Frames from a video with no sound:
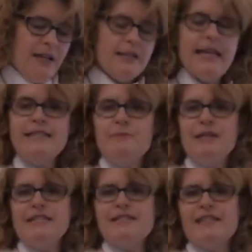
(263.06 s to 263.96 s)

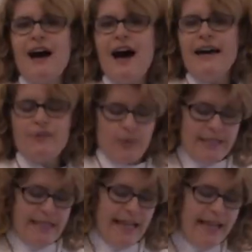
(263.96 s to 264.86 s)
Lesbia Scott
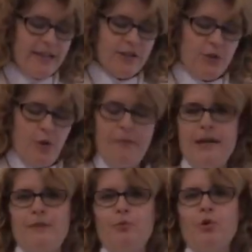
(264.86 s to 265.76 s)
was an
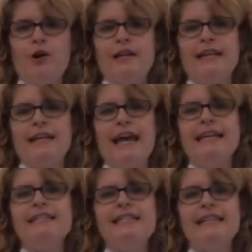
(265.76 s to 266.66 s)
Englishwoman born in
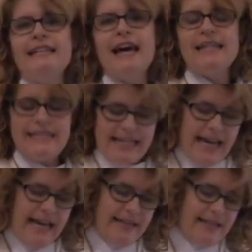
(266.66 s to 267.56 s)

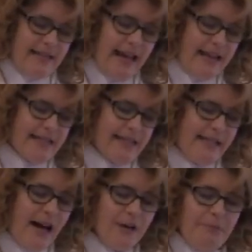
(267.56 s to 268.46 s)
1898, and as a
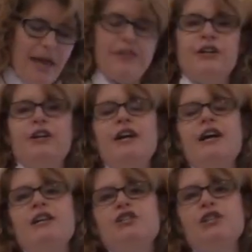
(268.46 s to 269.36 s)
young mother,
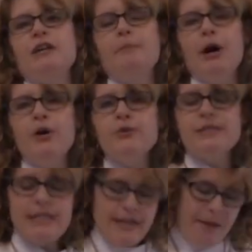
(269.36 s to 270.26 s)
she
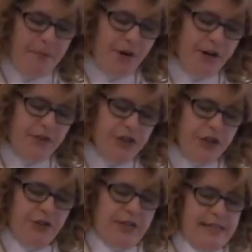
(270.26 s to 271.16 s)
composed a number of
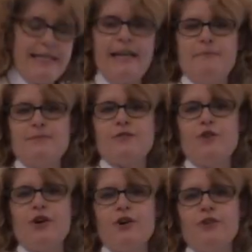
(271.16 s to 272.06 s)
children's hymns
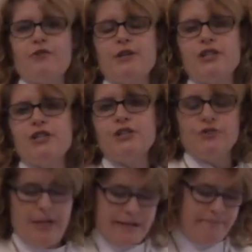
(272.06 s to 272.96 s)
for her 3
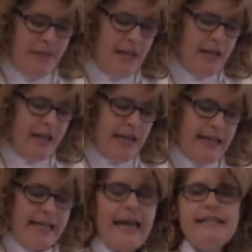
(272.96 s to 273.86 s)
children.
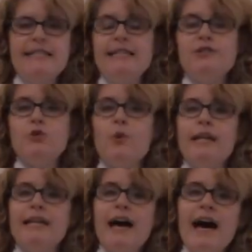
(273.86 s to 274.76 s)
In
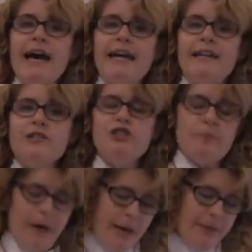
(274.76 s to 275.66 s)
1929,
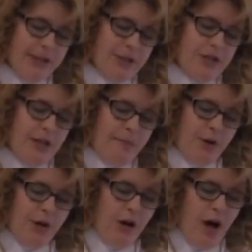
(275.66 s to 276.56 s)
she published a
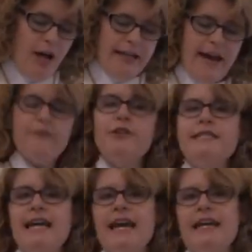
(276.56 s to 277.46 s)
book called
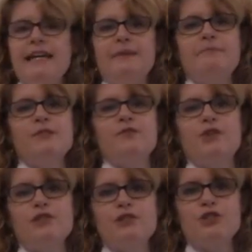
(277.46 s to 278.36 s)
Everyday Hymns for
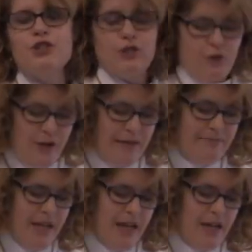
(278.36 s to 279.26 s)
Little Children,
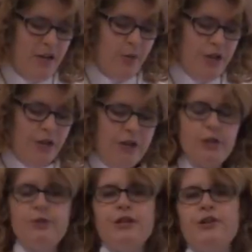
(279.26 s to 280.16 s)
which
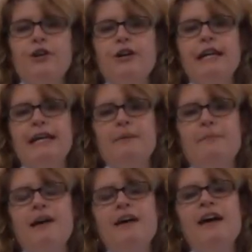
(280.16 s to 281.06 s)
included her
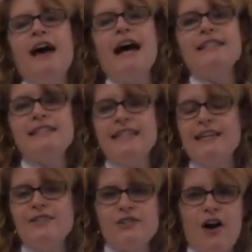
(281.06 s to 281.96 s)
hymn, I Sing
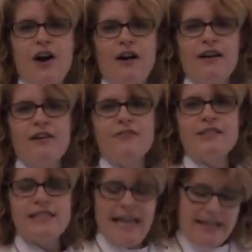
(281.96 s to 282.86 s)
a Song of the
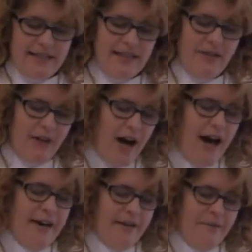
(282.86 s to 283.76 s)
Saints of God.